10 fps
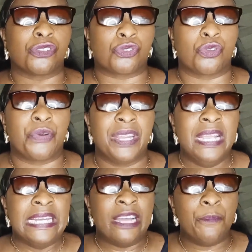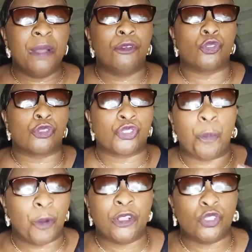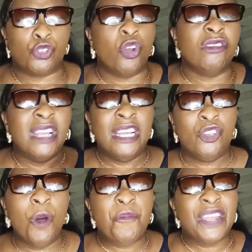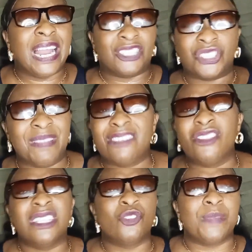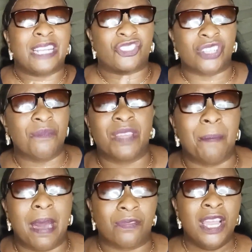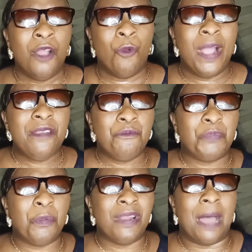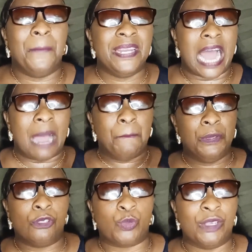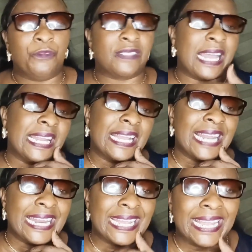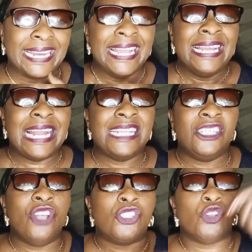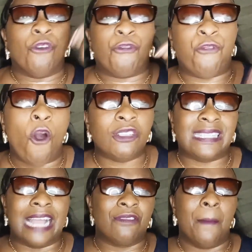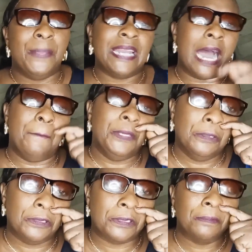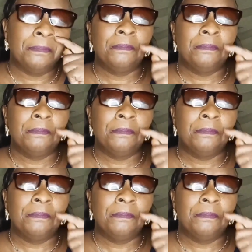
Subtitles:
your story, that will be able to support you. Don't feel ashamed. There's nothing to be ashamed about. When people are being abused, we've said again and again that it's not your fault that you are being abused.